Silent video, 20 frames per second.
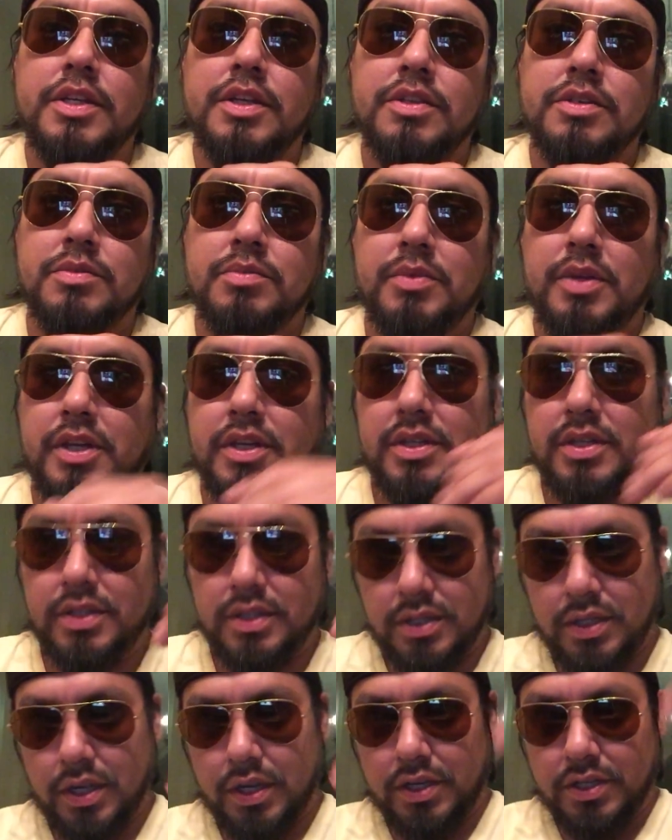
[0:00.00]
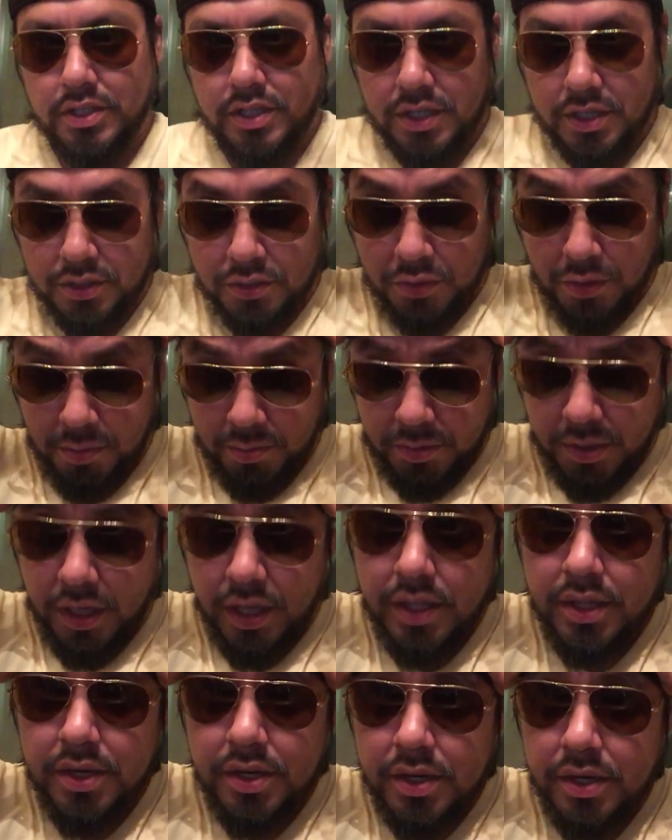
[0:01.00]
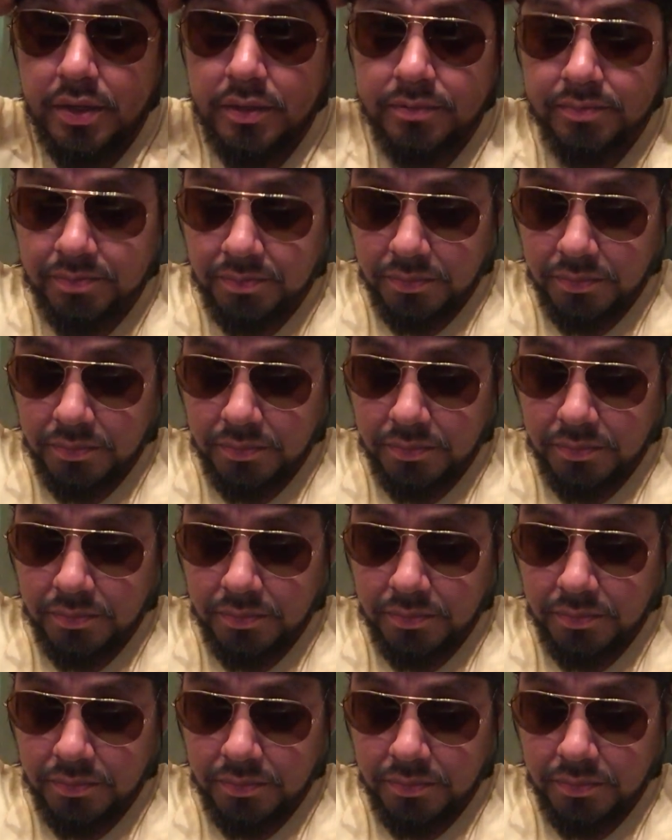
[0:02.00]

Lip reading: tells him like they're gonna take a trip together.